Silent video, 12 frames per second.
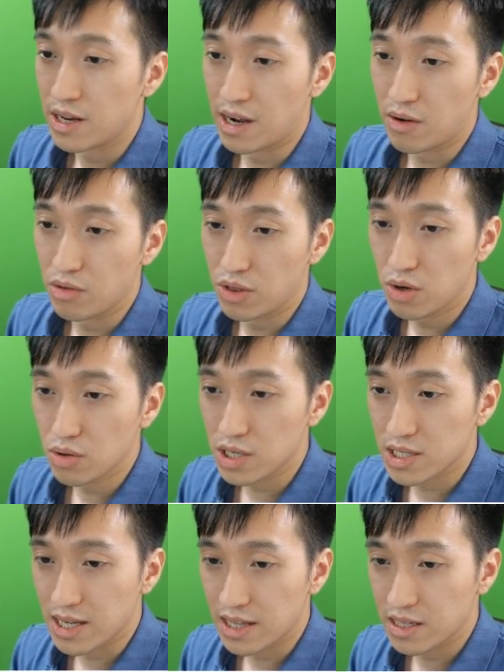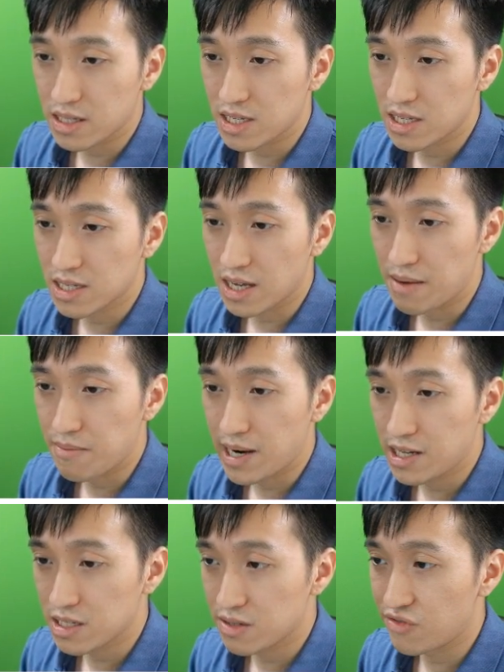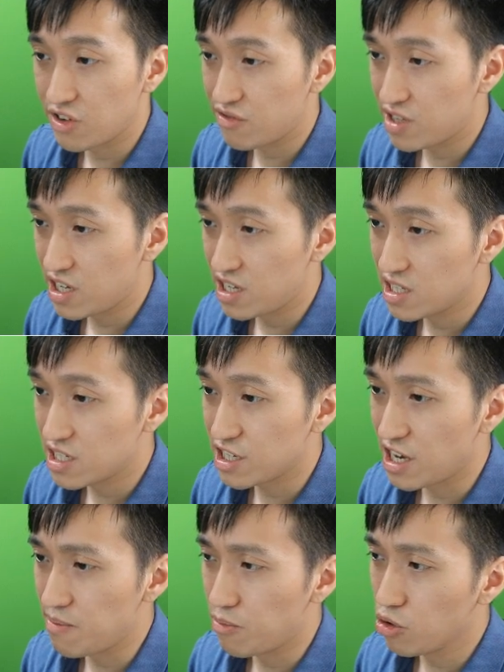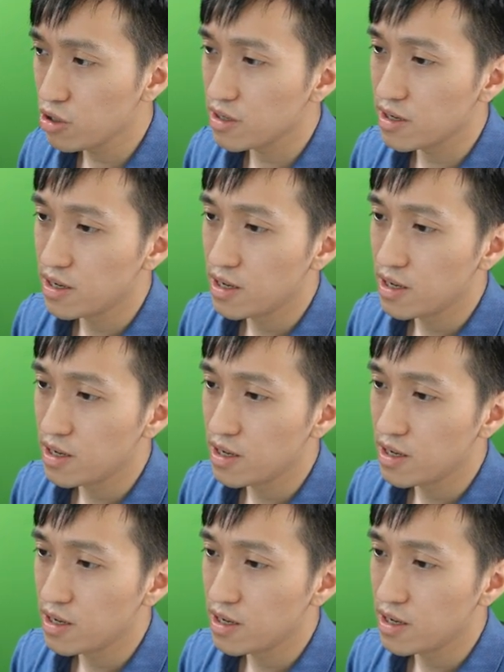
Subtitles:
Now notice that since I minus 15 skateboard,